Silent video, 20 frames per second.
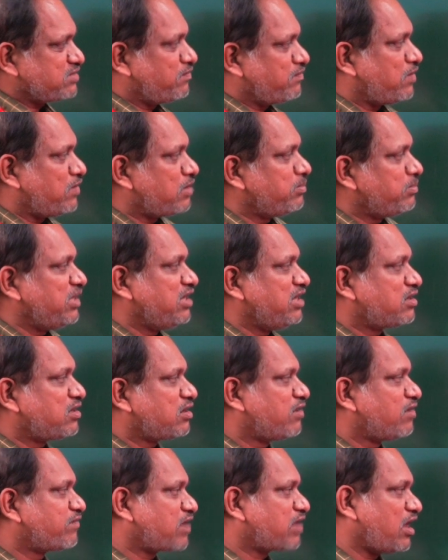1
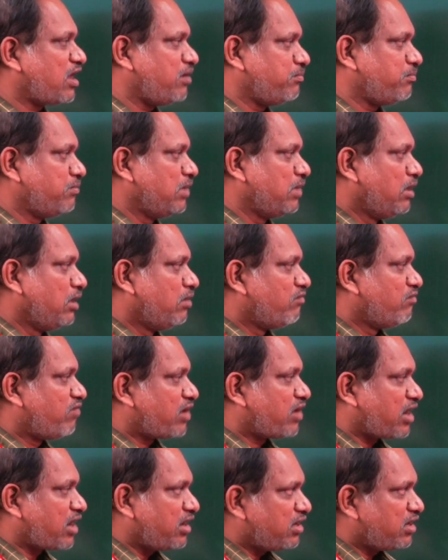minute of time
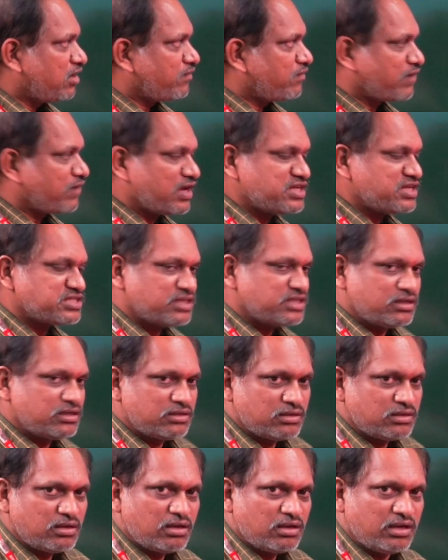for
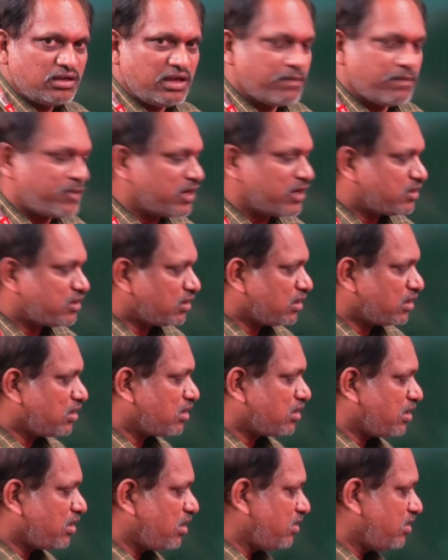identification a
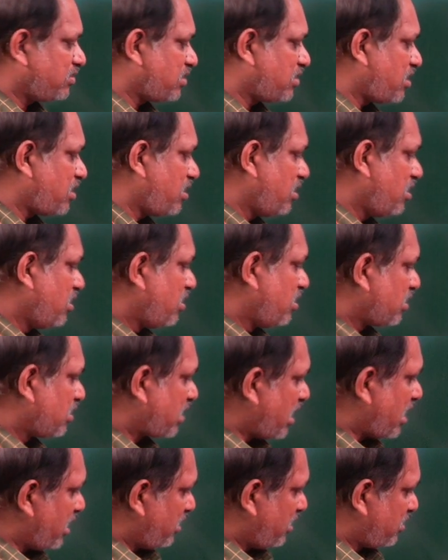particular day in the
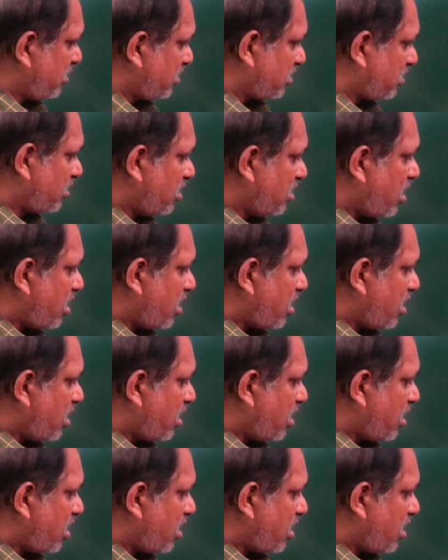calendar.